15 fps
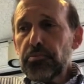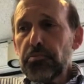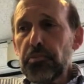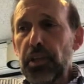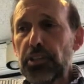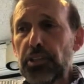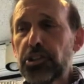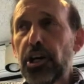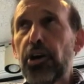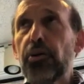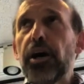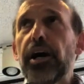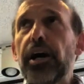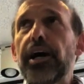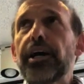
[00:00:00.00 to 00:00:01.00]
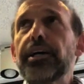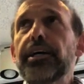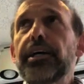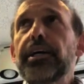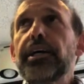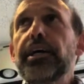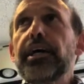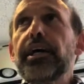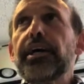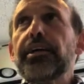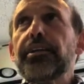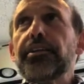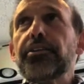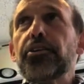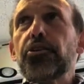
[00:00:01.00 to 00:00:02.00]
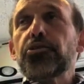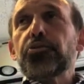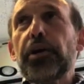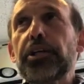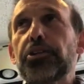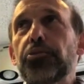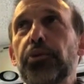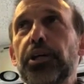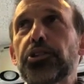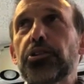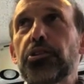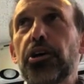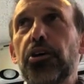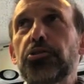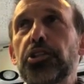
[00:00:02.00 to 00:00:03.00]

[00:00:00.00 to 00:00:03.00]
So the rates are low.